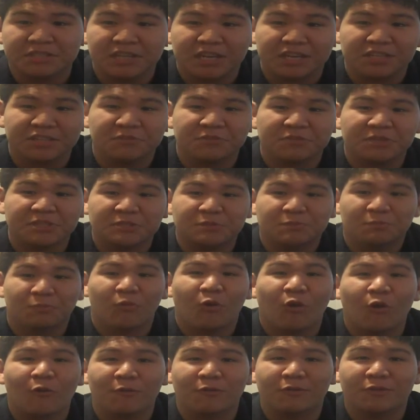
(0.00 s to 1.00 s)
They actually released
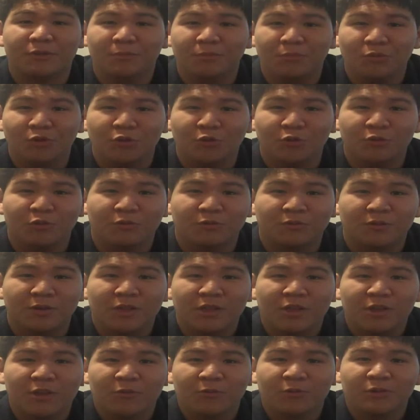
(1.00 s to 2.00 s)
more for the Move,
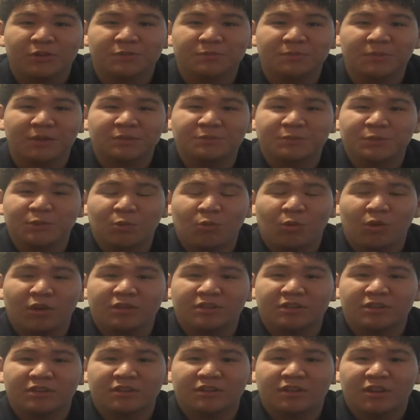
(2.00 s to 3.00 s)
which makes me
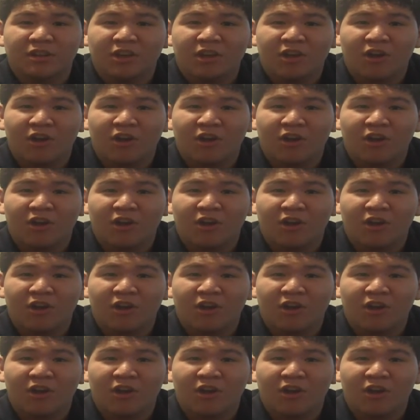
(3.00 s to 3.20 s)
wonder,